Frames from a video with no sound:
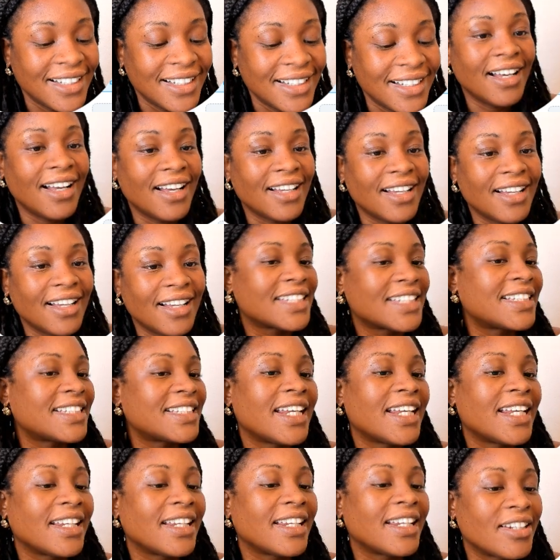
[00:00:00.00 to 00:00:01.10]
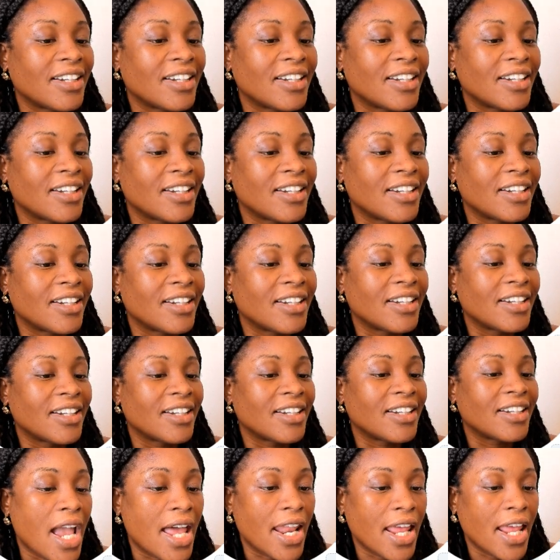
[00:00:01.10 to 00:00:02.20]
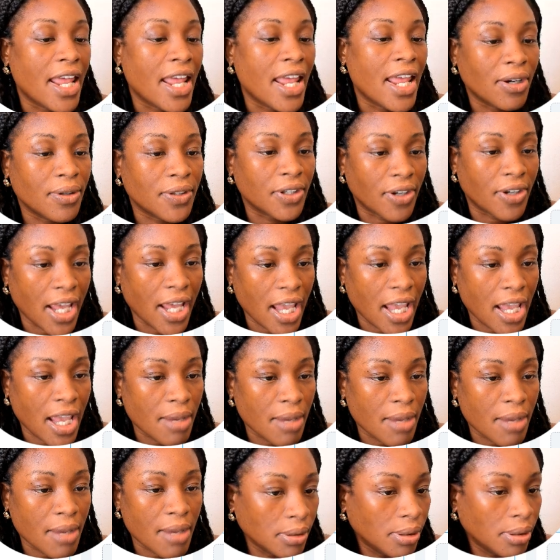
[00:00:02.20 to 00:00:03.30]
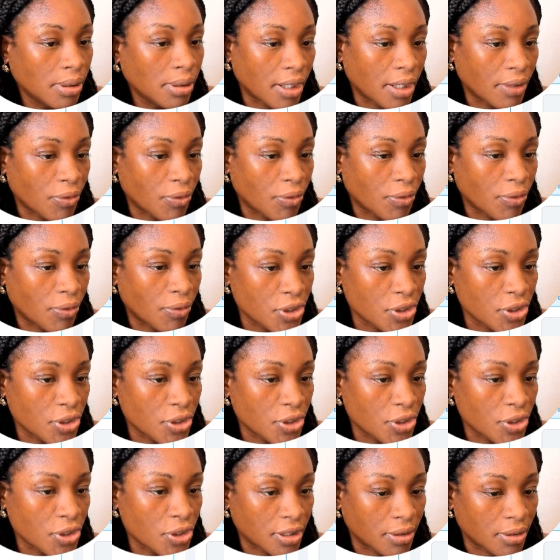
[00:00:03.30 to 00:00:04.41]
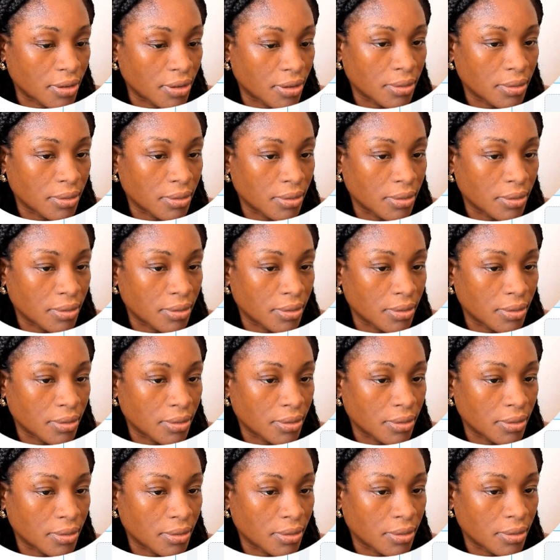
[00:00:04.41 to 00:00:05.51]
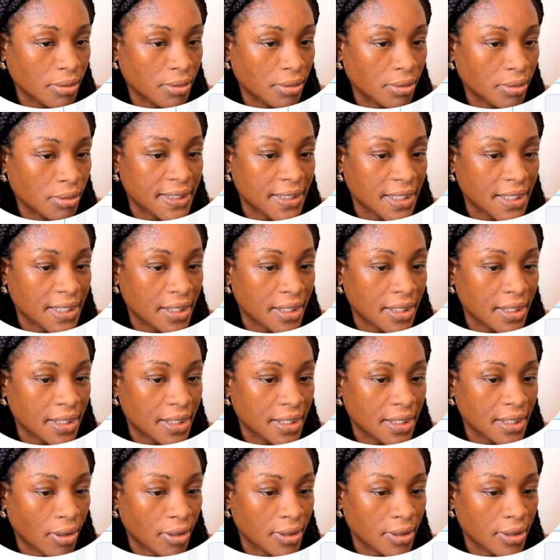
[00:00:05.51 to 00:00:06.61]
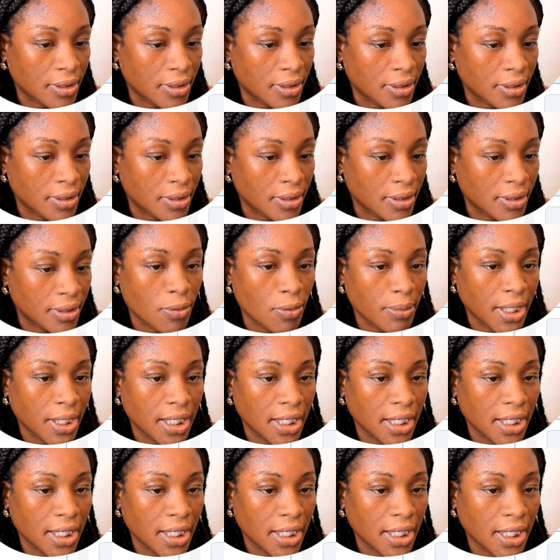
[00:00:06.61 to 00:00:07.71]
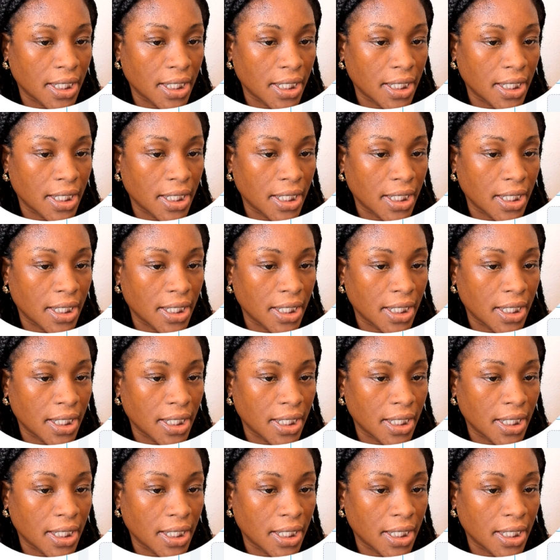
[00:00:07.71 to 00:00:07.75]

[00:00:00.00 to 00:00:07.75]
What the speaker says: I get excited, whatever. And then I go their name, and of course you can, align this so it makes sense. They're all Times New Roman.